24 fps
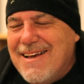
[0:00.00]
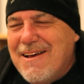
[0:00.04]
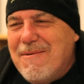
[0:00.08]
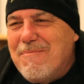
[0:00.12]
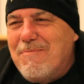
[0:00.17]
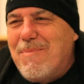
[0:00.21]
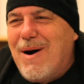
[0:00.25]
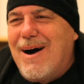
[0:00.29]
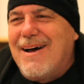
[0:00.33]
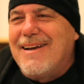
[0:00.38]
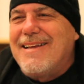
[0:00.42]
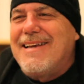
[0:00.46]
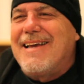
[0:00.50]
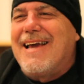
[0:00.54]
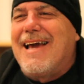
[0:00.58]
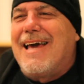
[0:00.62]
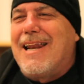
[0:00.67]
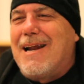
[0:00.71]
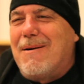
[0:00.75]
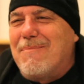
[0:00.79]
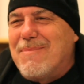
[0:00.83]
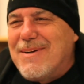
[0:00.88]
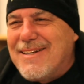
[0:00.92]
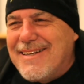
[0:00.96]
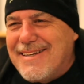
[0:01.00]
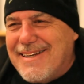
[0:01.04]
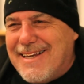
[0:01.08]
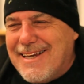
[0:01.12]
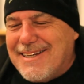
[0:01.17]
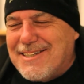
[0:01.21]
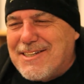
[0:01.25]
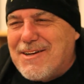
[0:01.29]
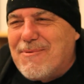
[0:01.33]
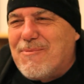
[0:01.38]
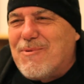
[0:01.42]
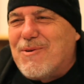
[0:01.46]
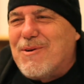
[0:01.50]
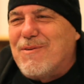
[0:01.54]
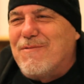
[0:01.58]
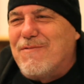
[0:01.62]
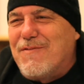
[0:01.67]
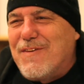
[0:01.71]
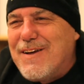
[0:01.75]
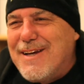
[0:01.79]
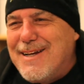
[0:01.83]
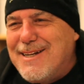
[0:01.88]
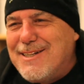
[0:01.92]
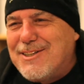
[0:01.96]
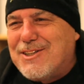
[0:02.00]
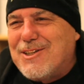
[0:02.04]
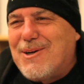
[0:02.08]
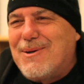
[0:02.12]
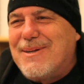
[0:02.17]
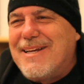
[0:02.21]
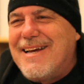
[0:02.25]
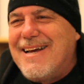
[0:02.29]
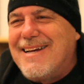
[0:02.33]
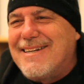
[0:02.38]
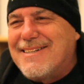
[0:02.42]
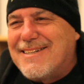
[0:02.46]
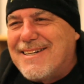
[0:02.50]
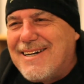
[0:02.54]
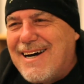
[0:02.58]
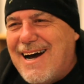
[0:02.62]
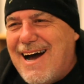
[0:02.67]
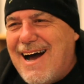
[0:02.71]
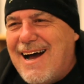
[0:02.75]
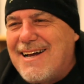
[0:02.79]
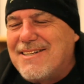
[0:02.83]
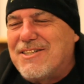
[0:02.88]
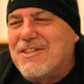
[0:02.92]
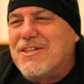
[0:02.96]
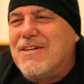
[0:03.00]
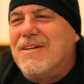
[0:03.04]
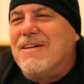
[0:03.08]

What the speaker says: money, and I'm going to get some revenge on Ed Kach.